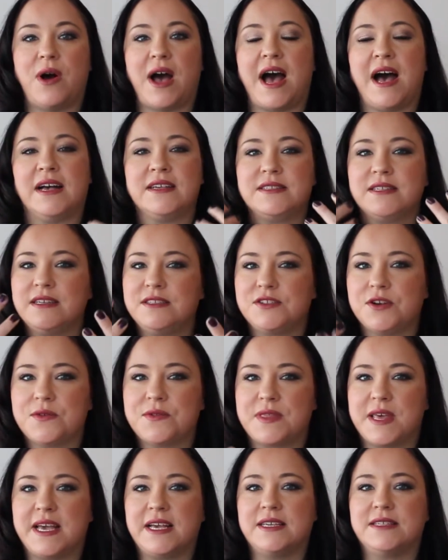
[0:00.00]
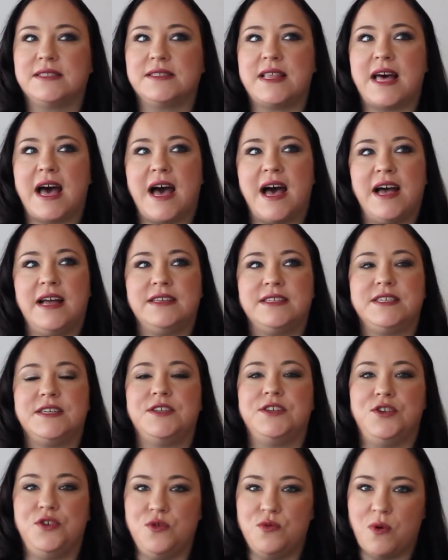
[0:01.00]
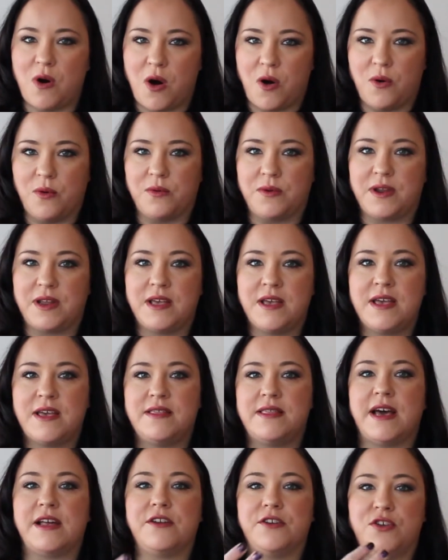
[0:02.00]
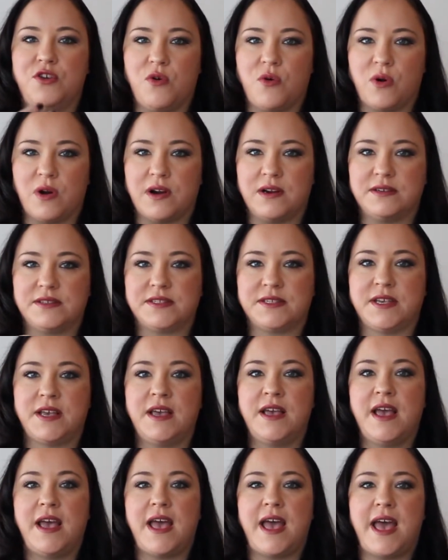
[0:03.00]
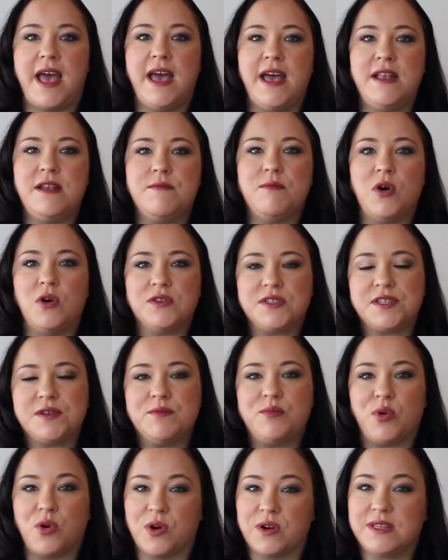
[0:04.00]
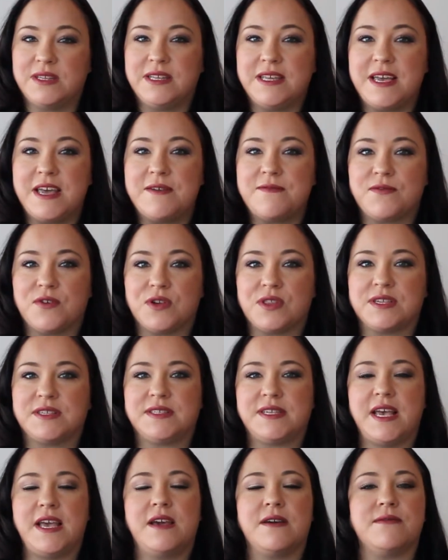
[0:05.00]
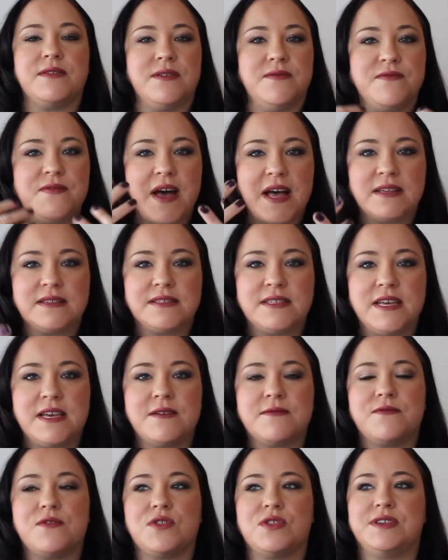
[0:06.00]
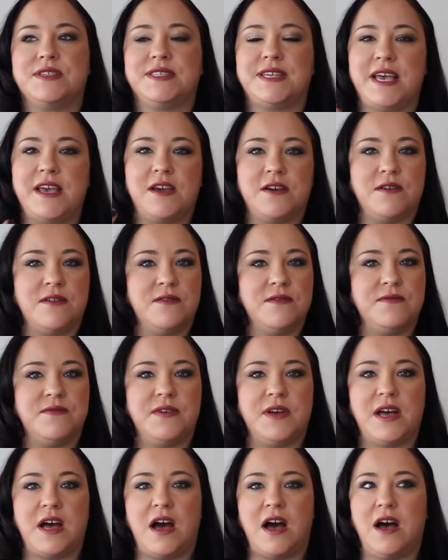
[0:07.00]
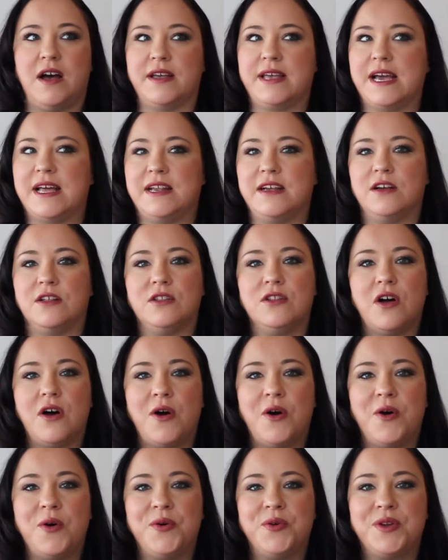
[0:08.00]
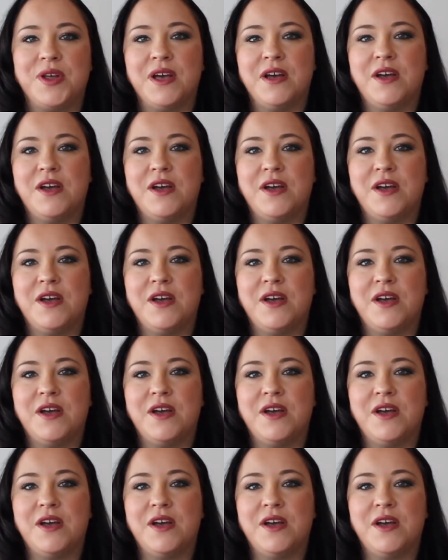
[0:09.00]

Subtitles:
assets are things that you own, that are yours. And most importantly, for the sake of investing, for the sake of getting a loan